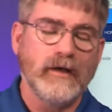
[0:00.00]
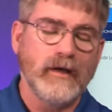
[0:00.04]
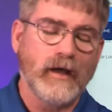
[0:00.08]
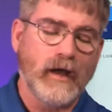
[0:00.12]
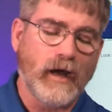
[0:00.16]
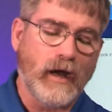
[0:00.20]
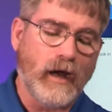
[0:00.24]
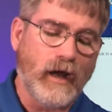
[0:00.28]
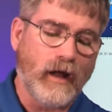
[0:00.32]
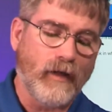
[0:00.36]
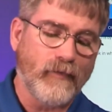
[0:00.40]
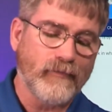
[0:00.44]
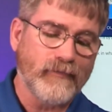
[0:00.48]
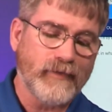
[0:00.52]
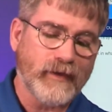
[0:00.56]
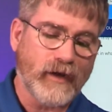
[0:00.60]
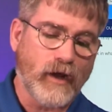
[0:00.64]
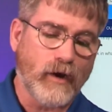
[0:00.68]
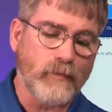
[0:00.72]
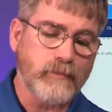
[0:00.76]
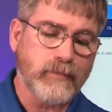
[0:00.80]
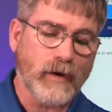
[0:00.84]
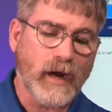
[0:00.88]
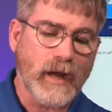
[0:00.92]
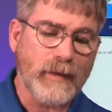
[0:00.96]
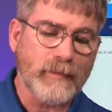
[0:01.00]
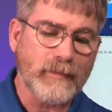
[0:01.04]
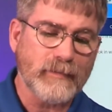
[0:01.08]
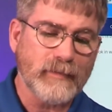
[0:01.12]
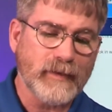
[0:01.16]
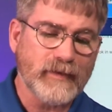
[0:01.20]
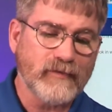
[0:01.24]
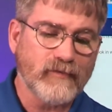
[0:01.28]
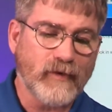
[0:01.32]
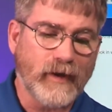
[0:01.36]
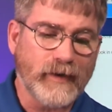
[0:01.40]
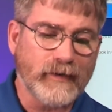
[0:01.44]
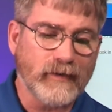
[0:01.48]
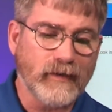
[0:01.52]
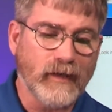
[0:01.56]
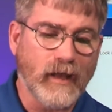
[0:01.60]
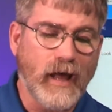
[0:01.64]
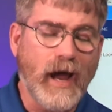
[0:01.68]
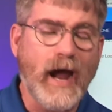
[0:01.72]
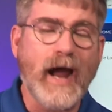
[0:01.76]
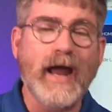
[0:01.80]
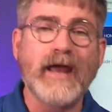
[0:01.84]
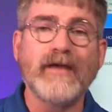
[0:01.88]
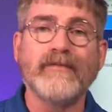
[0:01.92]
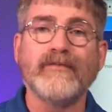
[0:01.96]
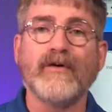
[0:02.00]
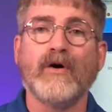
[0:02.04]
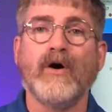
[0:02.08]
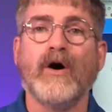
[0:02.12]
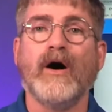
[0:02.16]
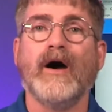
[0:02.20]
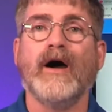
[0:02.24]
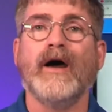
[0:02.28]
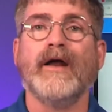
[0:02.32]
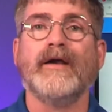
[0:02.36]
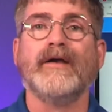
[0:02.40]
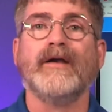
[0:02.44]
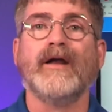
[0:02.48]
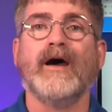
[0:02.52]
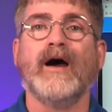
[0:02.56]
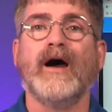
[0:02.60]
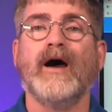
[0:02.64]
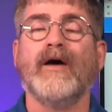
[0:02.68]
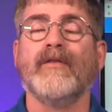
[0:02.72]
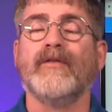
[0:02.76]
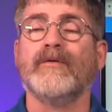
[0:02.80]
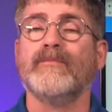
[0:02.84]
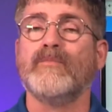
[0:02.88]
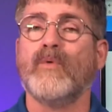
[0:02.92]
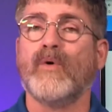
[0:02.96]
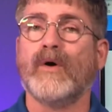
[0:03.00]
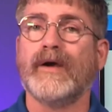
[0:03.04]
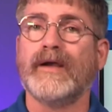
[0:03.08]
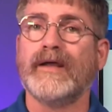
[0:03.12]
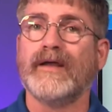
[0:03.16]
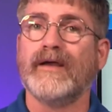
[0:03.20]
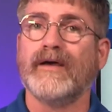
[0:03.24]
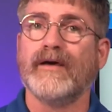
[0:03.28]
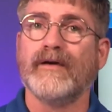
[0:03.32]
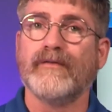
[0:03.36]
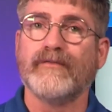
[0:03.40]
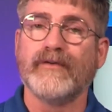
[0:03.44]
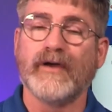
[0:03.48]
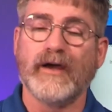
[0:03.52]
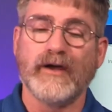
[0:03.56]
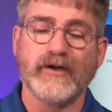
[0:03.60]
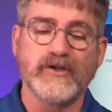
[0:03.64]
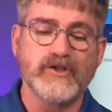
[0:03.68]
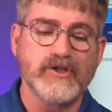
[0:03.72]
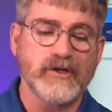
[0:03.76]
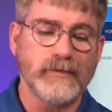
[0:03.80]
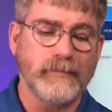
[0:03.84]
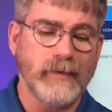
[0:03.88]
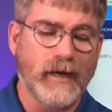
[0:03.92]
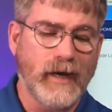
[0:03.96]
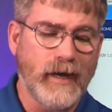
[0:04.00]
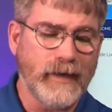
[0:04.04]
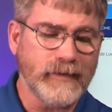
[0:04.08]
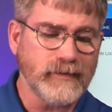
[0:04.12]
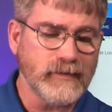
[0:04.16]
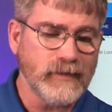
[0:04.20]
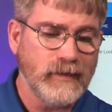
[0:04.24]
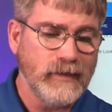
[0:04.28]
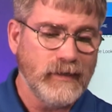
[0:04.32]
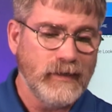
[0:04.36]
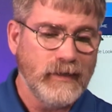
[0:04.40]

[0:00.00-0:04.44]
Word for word: that I'll probably run live on the morning of Shabbat.